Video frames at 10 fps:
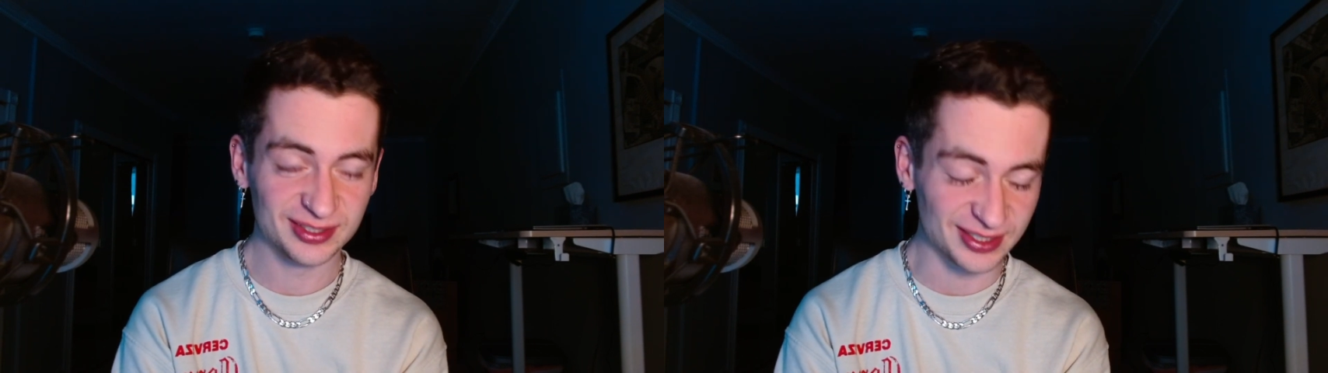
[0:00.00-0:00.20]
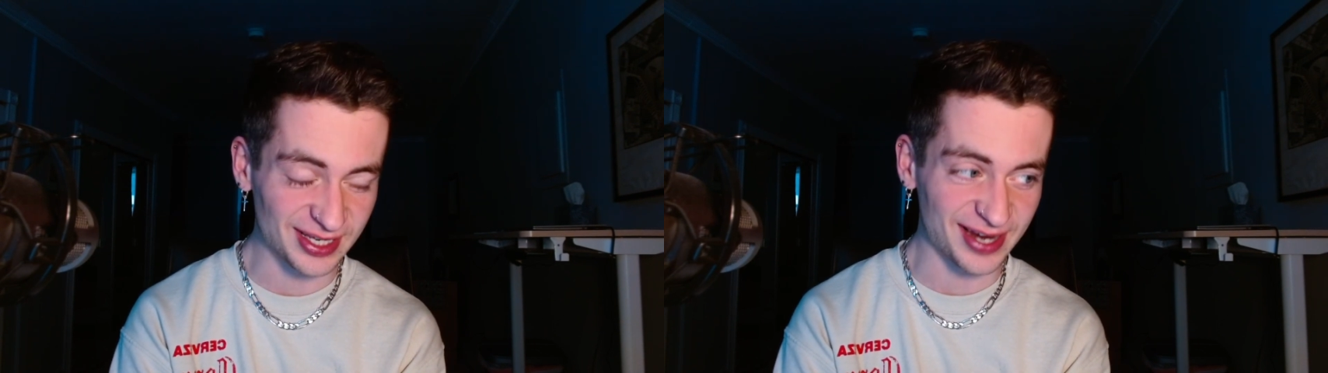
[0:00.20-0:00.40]

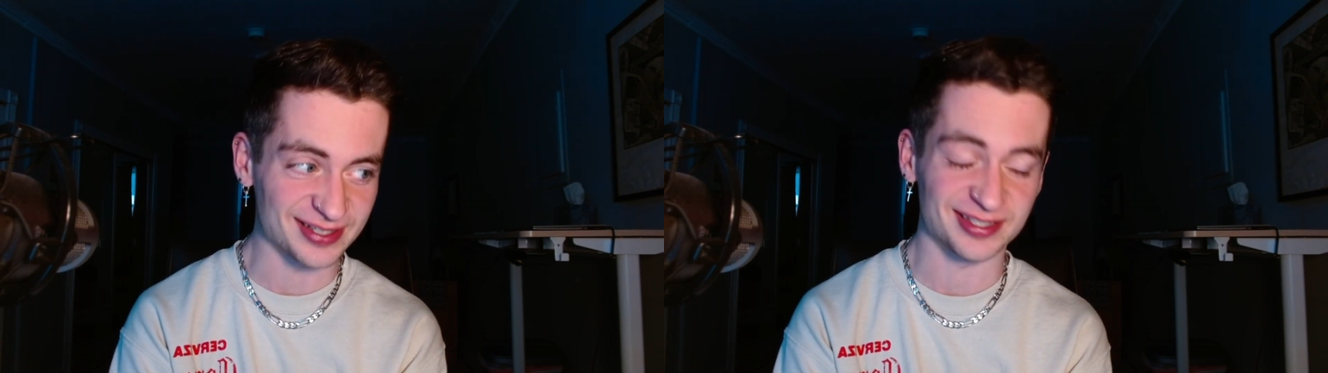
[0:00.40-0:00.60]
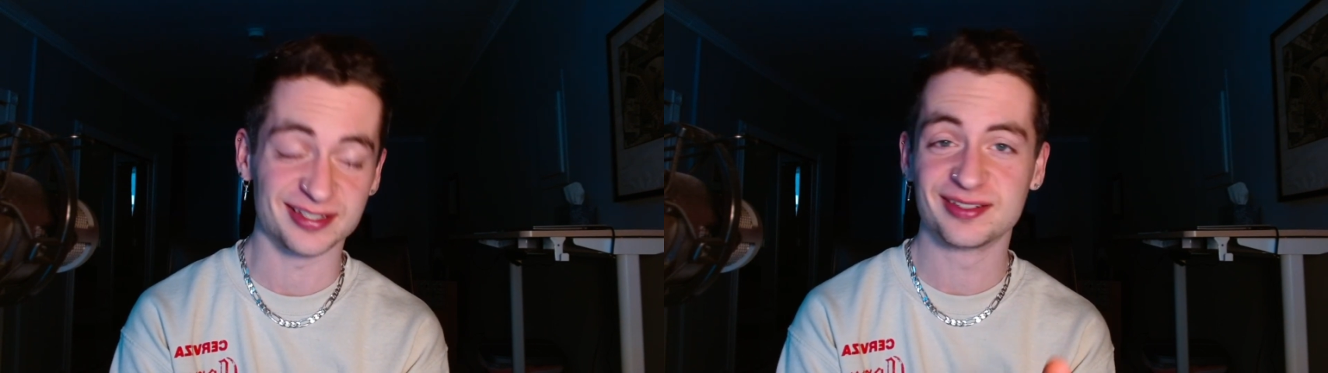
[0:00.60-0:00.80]

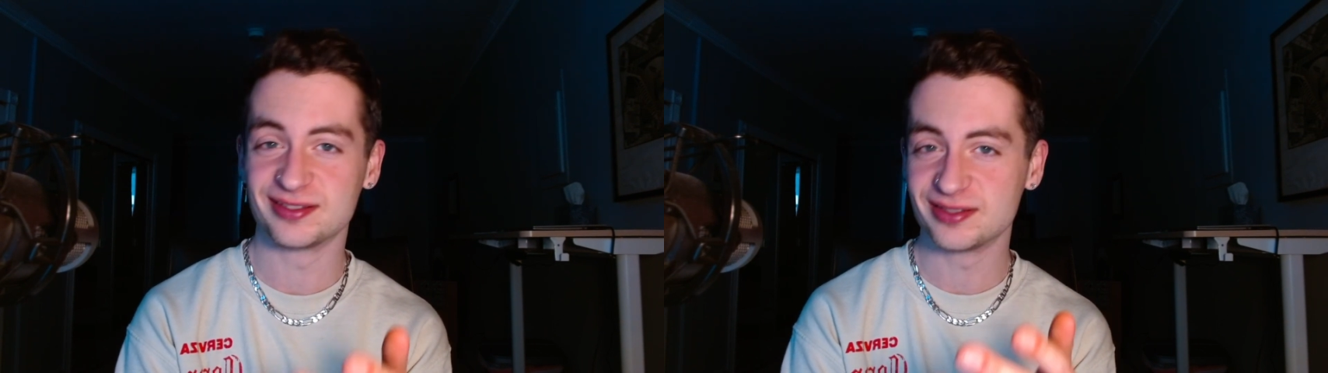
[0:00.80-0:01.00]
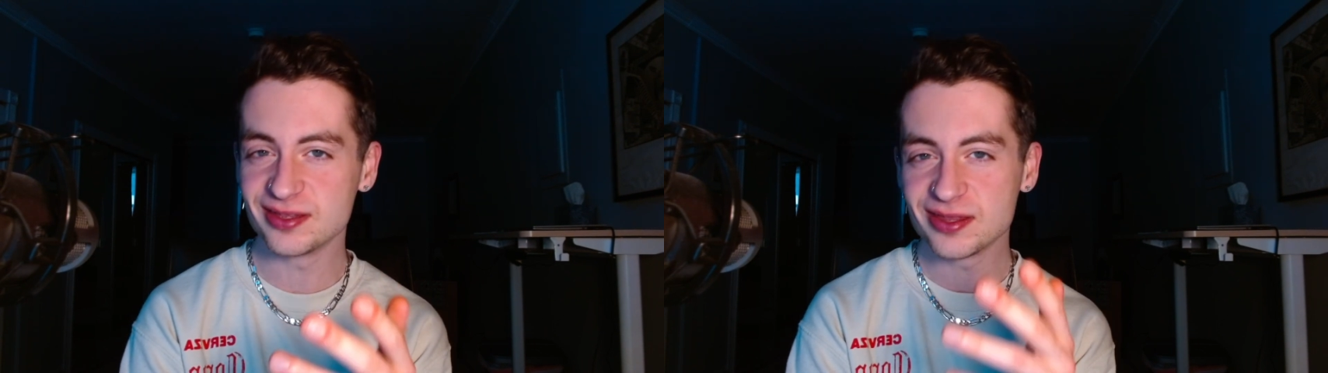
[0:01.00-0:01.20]
Yes,
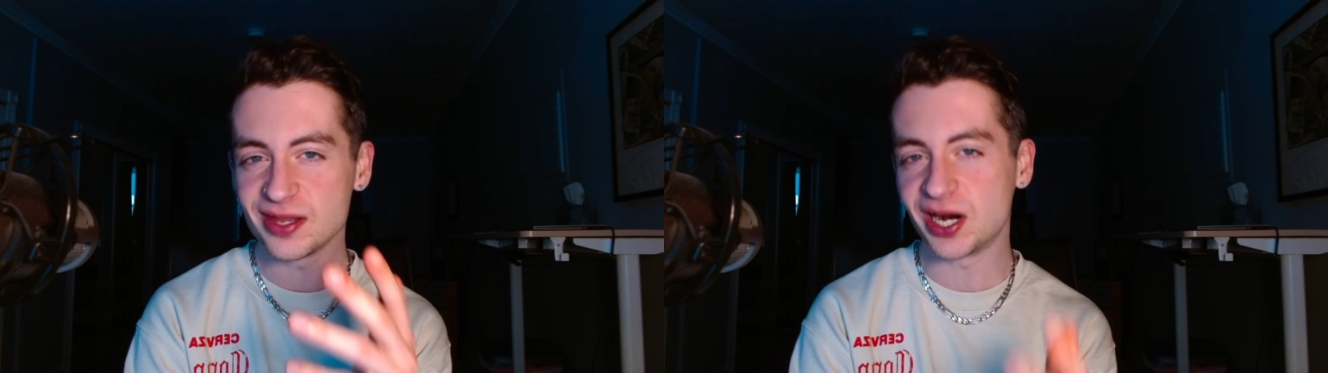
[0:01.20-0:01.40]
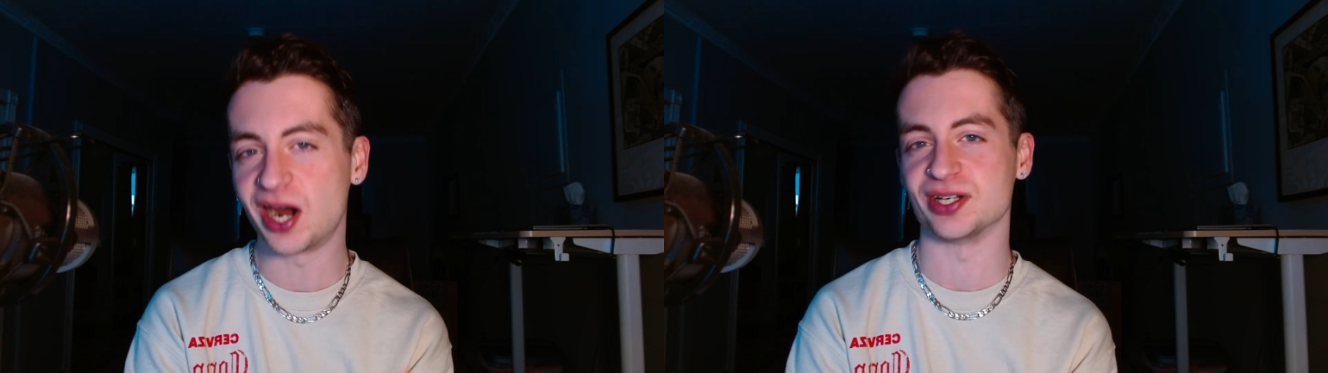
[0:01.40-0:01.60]

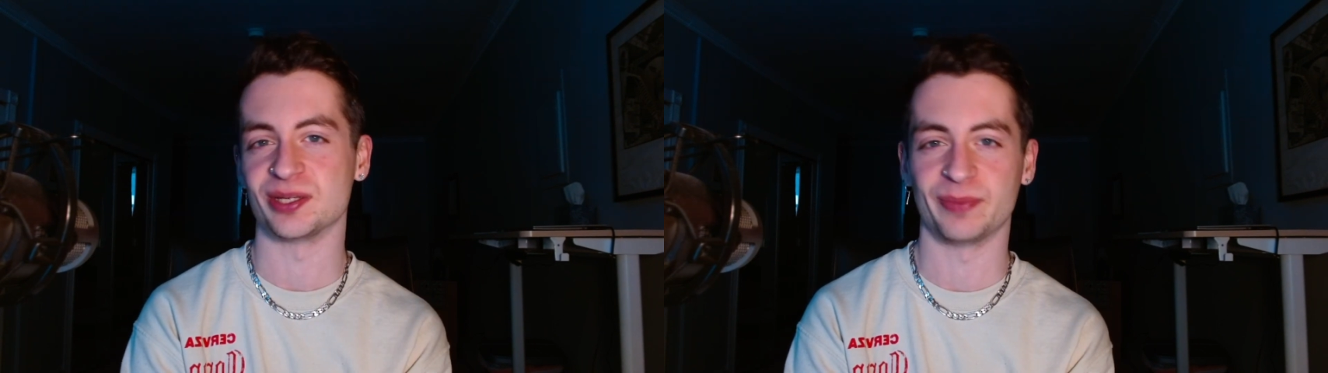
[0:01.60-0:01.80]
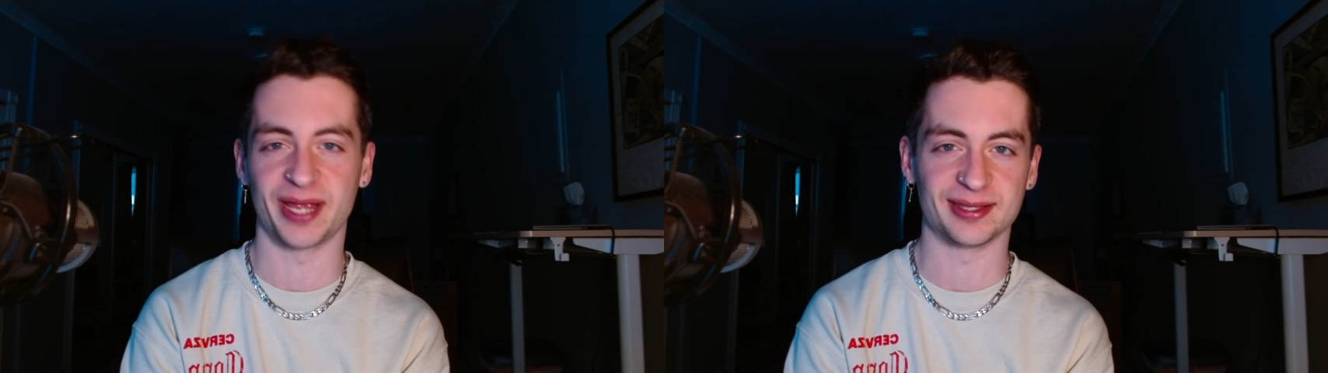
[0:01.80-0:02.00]
there are some
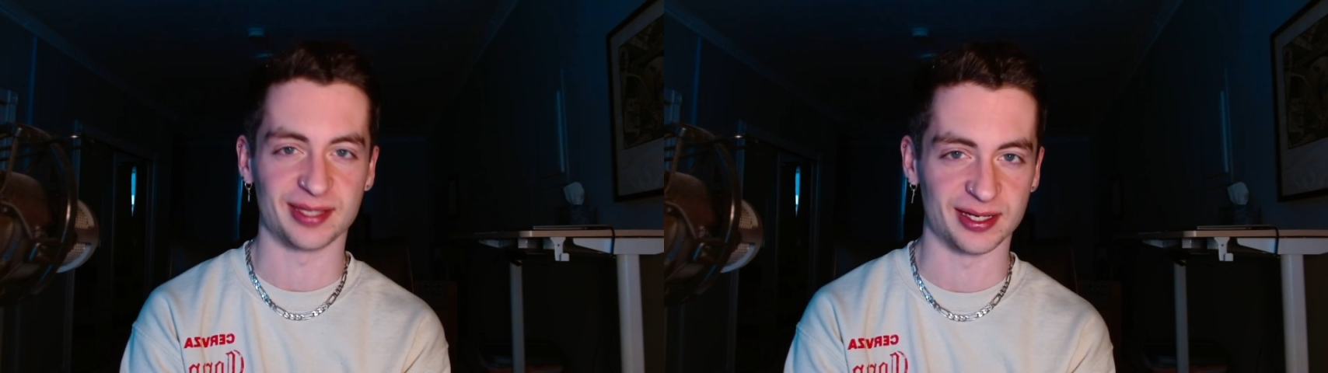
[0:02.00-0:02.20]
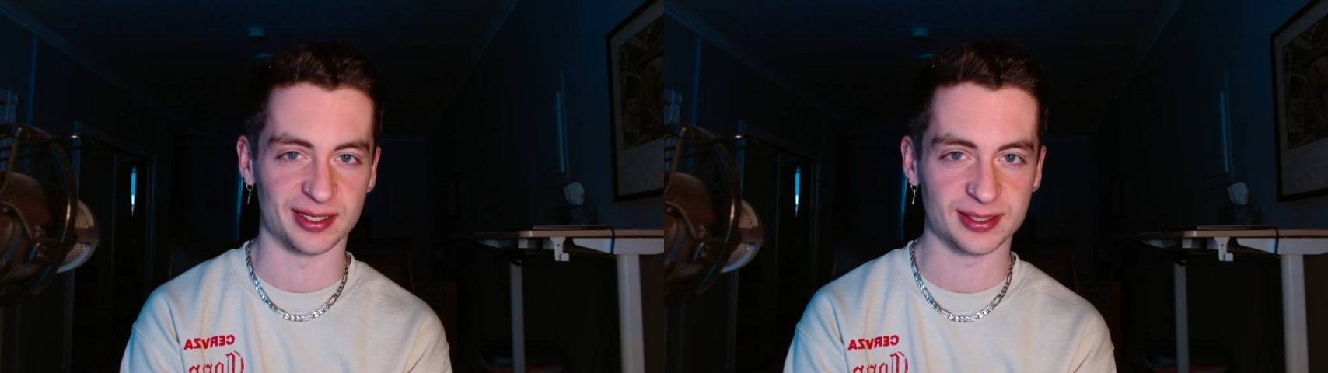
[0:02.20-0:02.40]
bad
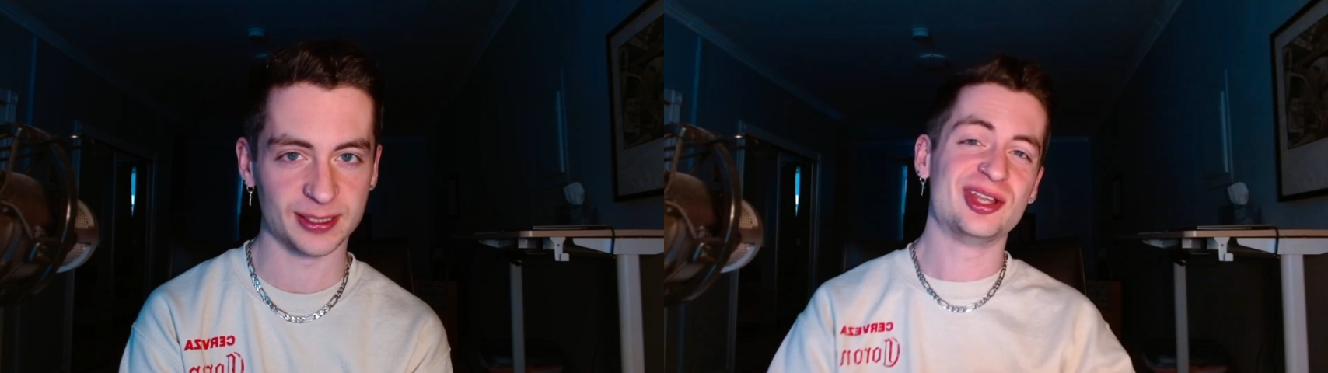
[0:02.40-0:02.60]
things.